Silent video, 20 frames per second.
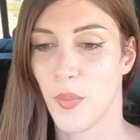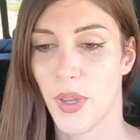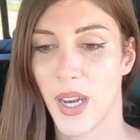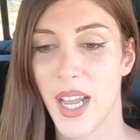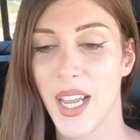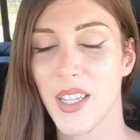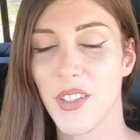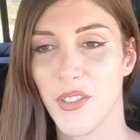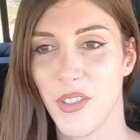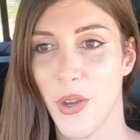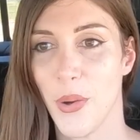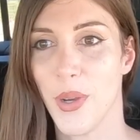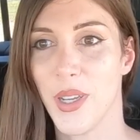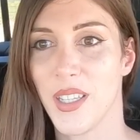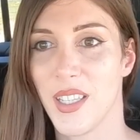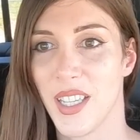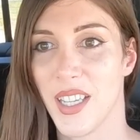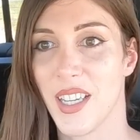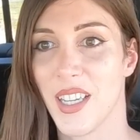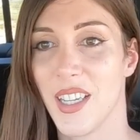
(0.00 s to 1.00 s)
but I had no
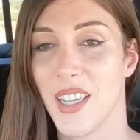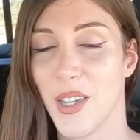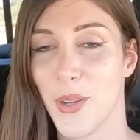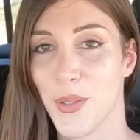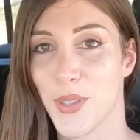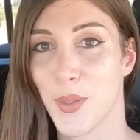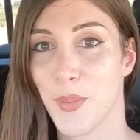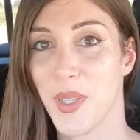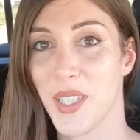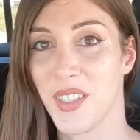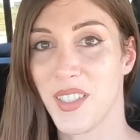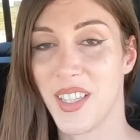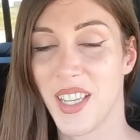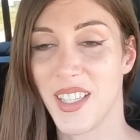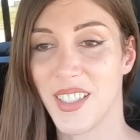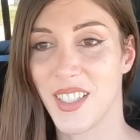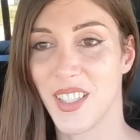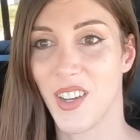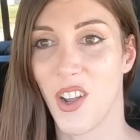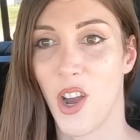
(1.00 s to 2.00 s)
idea it was gonna be
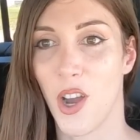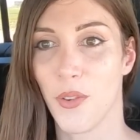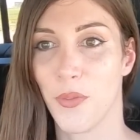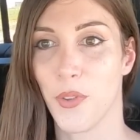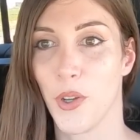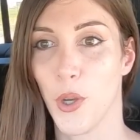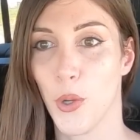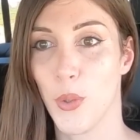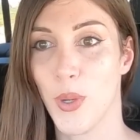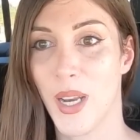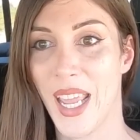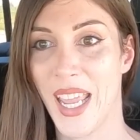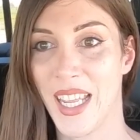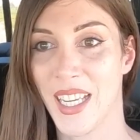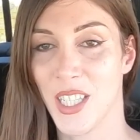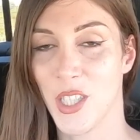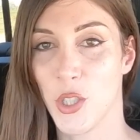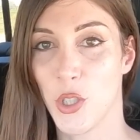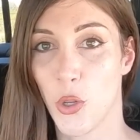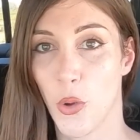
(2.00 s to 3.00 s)
decent off-road
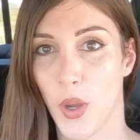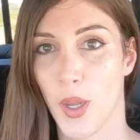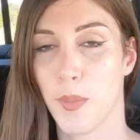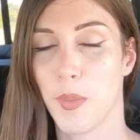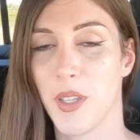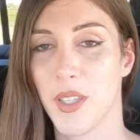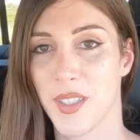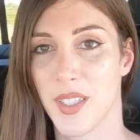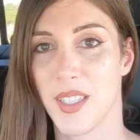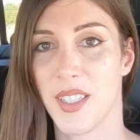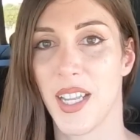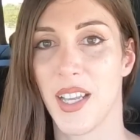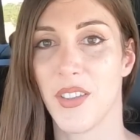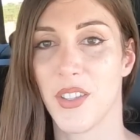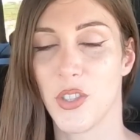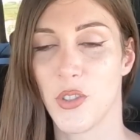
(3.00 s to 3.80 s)
and enjoyable as a daily